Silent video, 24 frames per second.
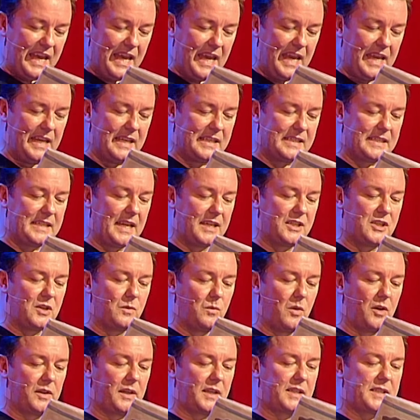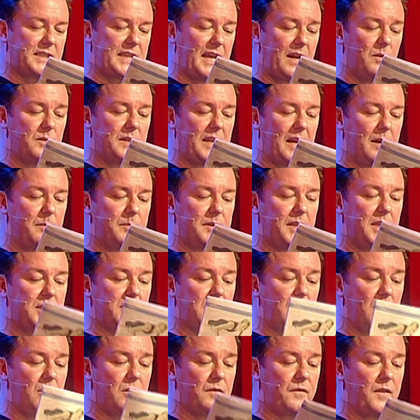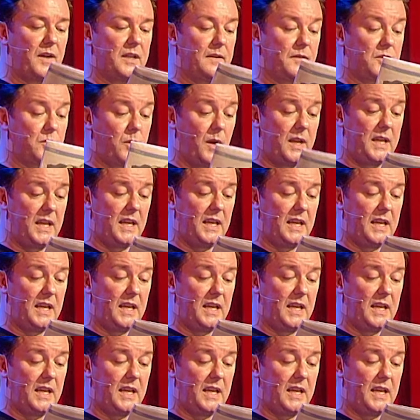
He is said to want to settle down with his girlfriend of 20